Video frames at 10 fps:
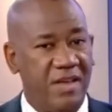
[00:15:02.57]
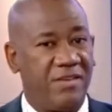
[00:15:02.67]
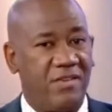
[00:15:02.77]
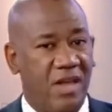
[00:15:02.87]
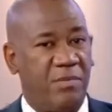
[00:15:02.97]

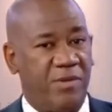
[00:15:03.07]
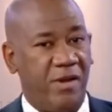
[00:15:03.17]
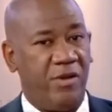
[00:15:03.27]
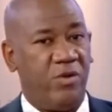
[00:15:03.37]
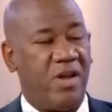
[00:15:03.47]
crisis I'm
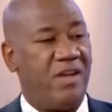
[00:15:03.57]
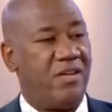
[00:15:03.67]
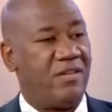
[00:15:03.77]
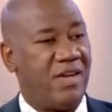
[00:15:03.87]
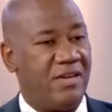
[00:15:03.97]
telling you now
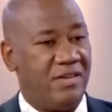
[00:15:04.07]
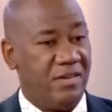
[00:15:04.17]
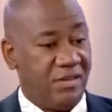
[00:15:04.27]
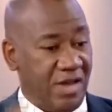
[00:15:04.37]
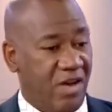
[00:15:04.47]
is that
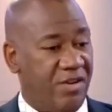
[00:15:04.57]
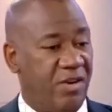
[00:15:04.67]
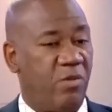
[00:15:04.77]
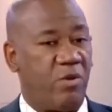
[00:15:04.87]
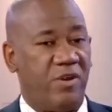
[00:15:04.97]
this, our
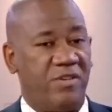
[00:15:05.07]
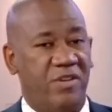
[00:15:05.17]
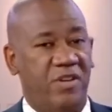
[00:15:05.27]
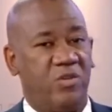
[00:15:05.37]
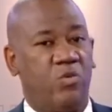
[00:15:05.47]

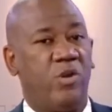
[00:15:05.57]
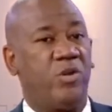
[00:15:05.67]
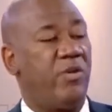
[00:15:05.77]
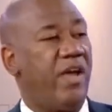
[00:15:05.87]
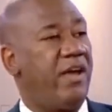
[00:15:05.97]
democracy, is
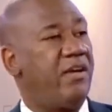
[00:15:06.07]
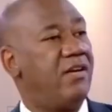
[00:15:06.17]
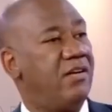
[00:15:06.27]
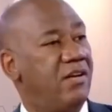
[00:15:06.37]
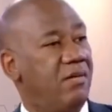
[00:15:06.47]
going to
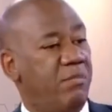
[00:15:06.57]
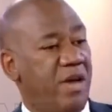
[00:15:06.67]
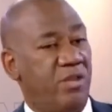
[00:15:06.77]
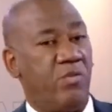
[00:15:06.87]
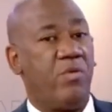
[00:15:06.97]
end
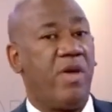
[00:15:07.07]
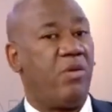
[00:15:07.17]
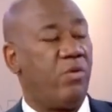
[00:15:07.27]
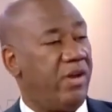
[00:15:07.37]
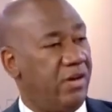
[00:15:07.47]
by the way we
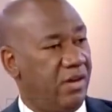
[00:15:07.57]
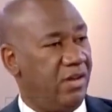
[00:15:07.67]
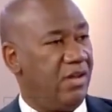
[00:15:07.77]
are going.